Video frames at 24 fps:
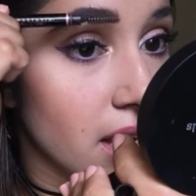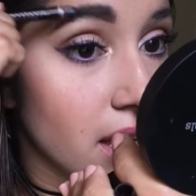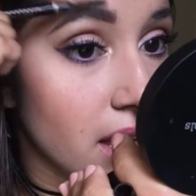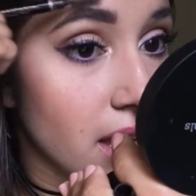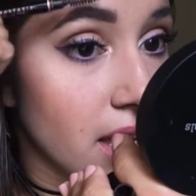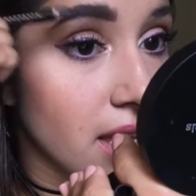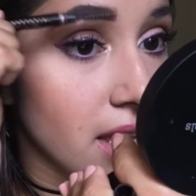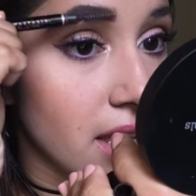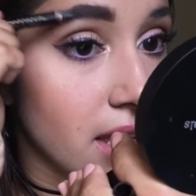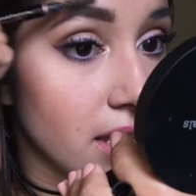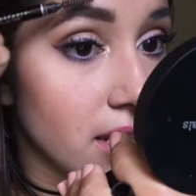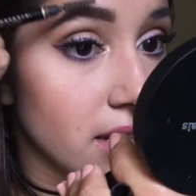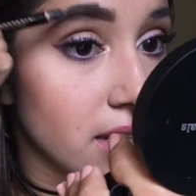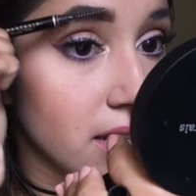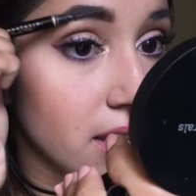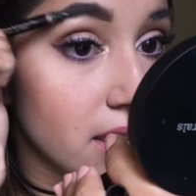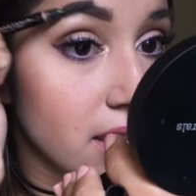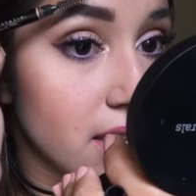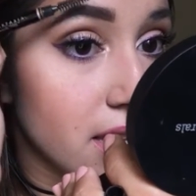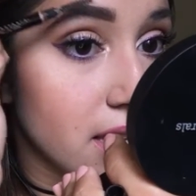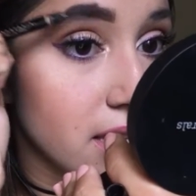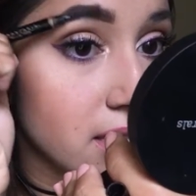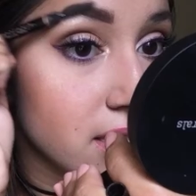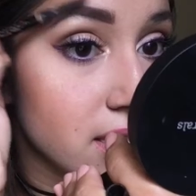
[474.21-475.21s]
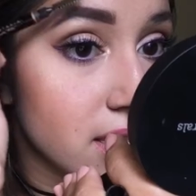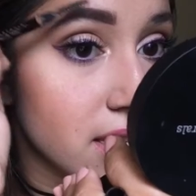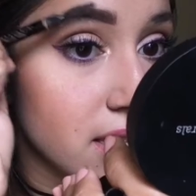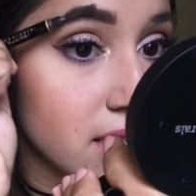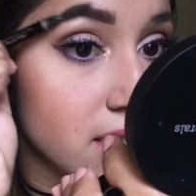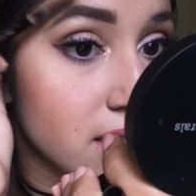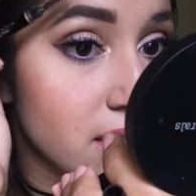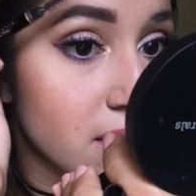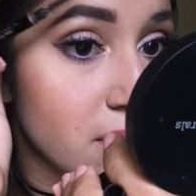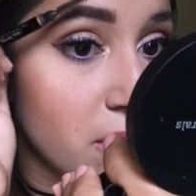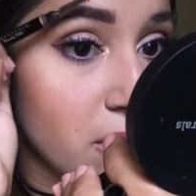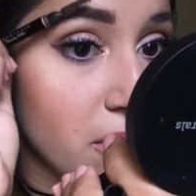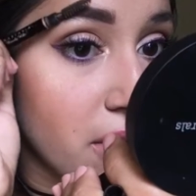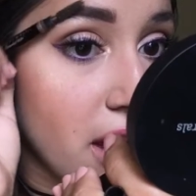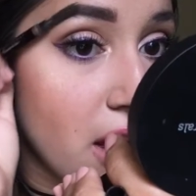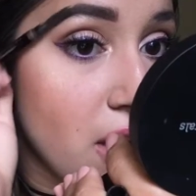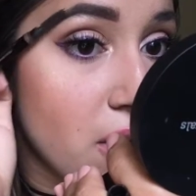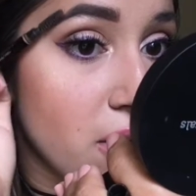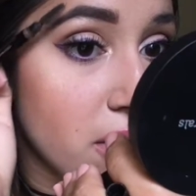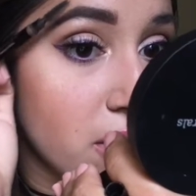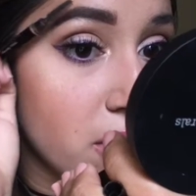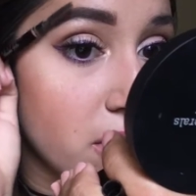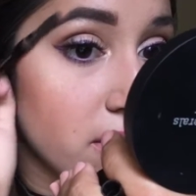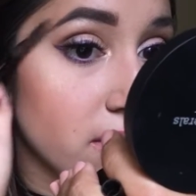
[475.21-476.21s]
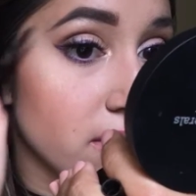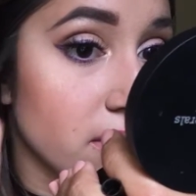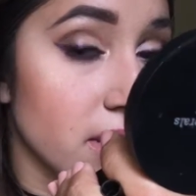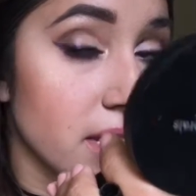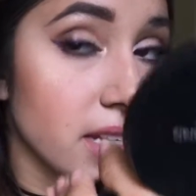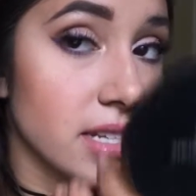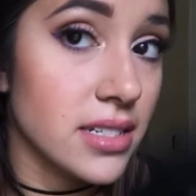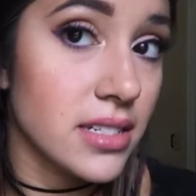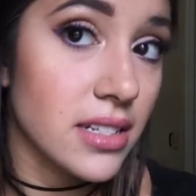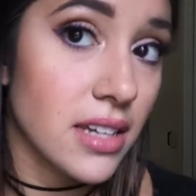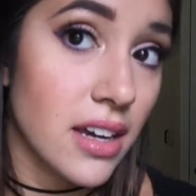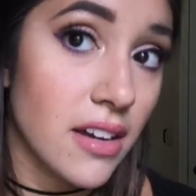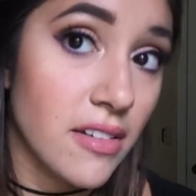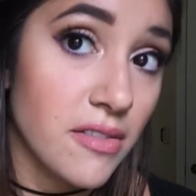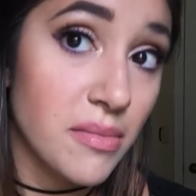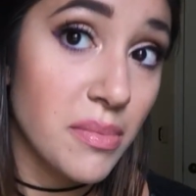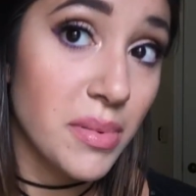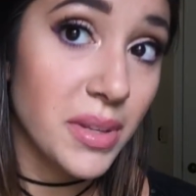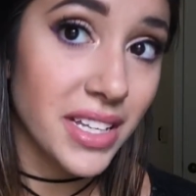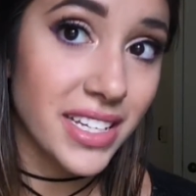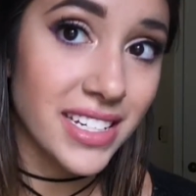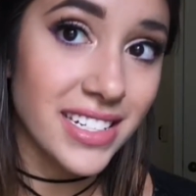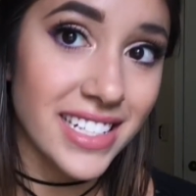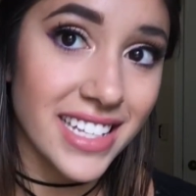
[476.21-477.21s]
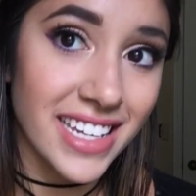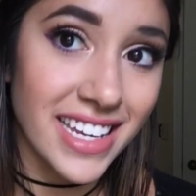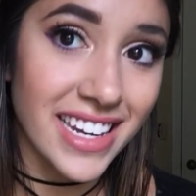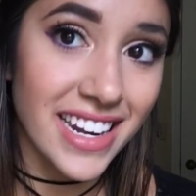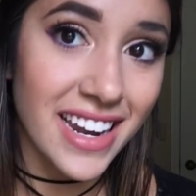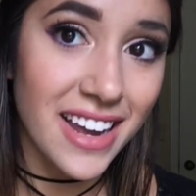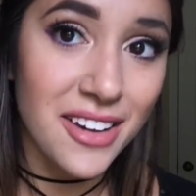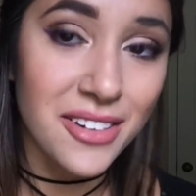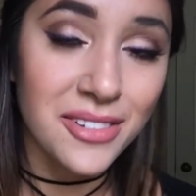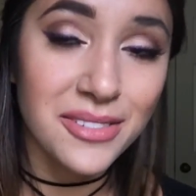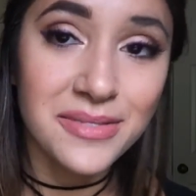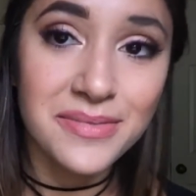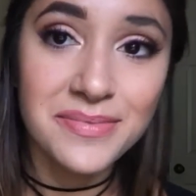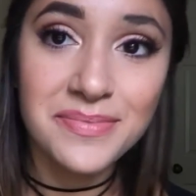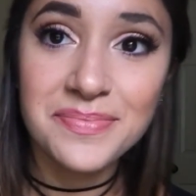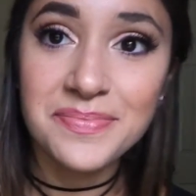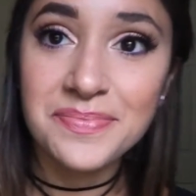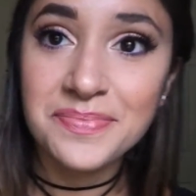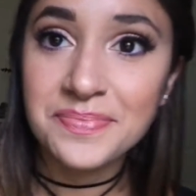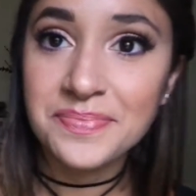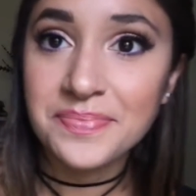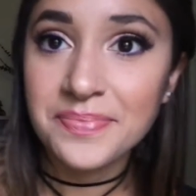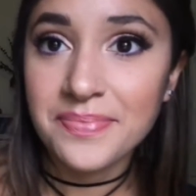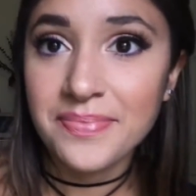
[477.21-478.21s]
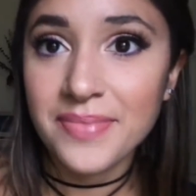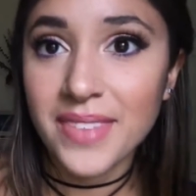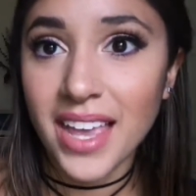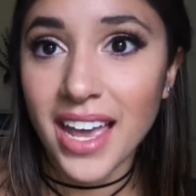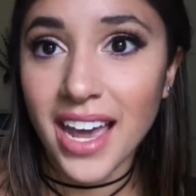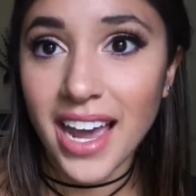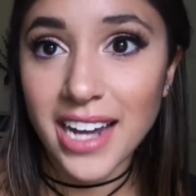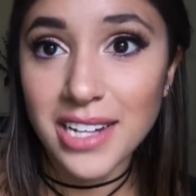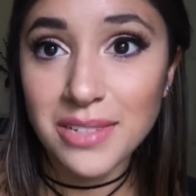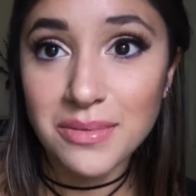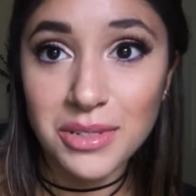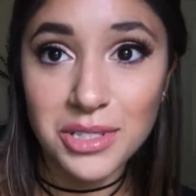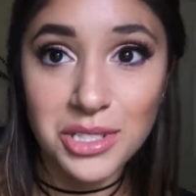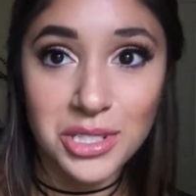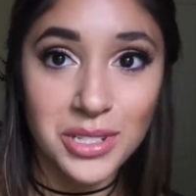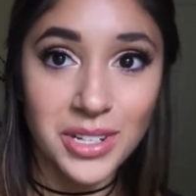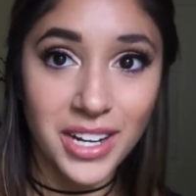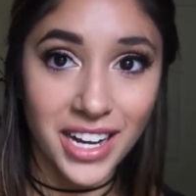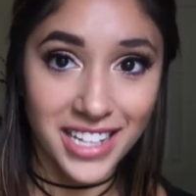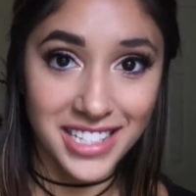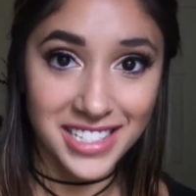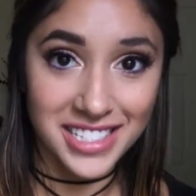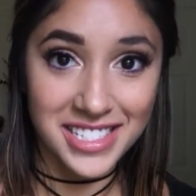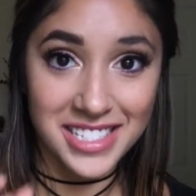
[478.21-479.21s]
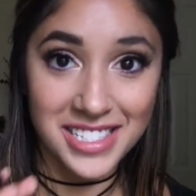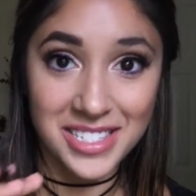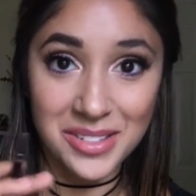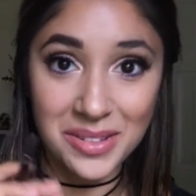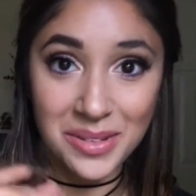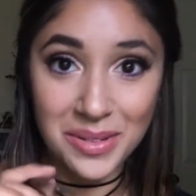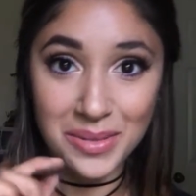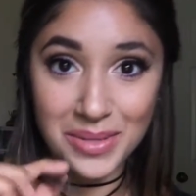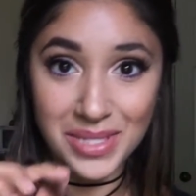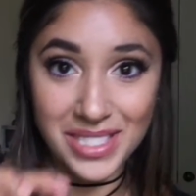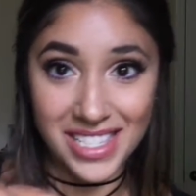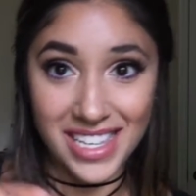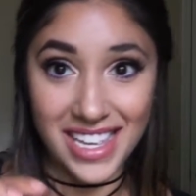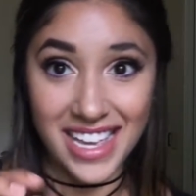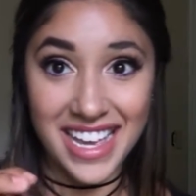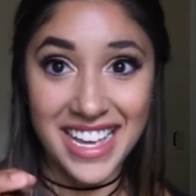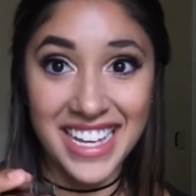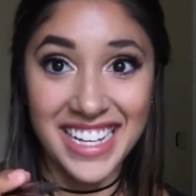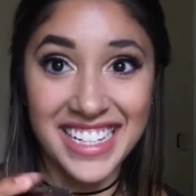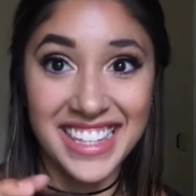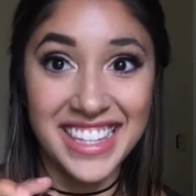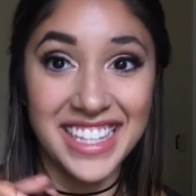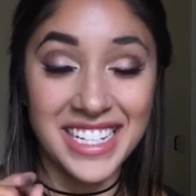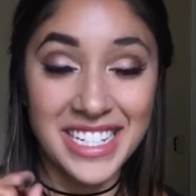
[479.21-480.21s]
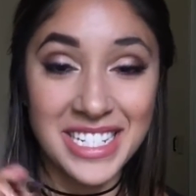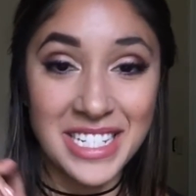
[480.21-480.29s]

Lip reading: and this is the brow equivalent of blending it out. I just want you guys to see the